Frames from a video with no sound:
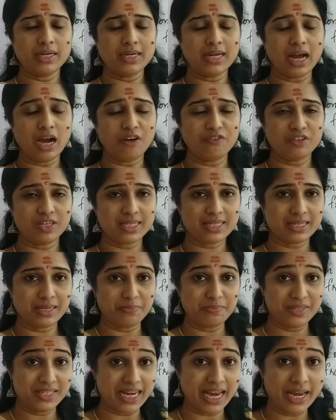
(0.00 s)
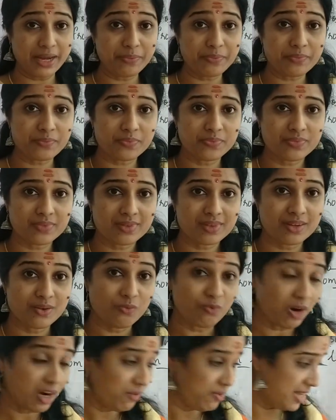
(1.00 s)
but after some time,
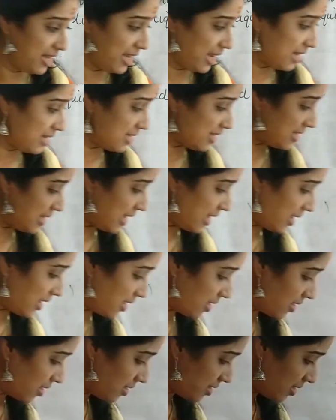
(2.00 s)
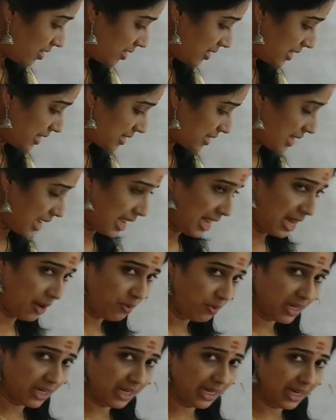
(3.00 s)
what we can see? Yes, I
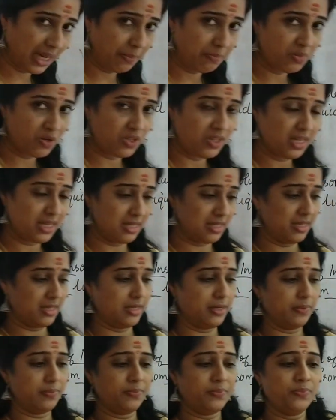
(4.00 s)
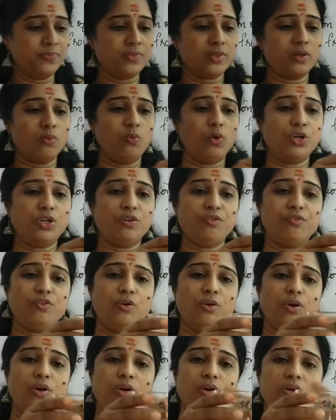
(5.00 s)
have kept this water
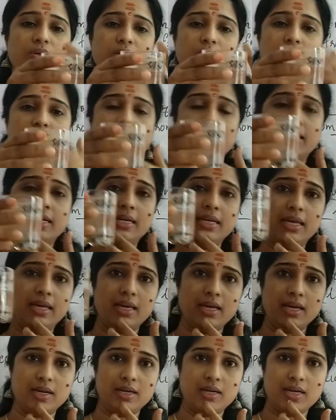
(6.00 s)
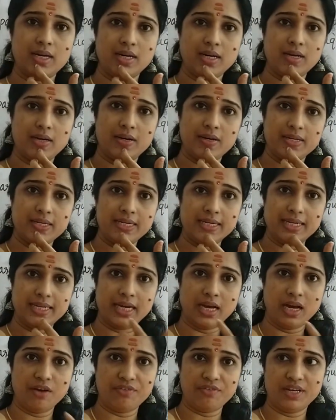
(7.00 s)
for nearly
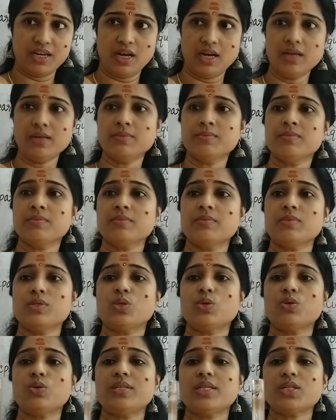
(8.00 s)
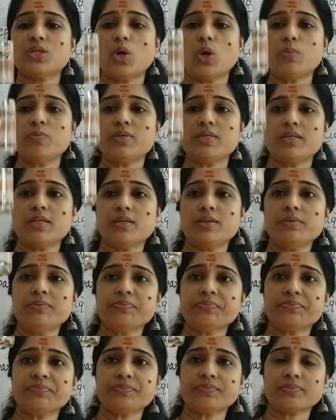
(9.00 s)
half an hour. So just
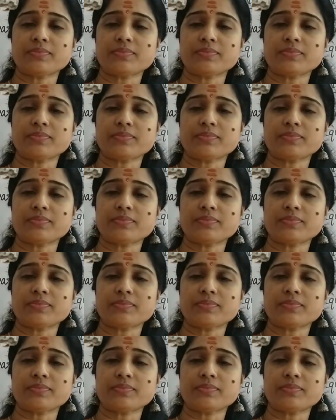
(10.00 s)
observe.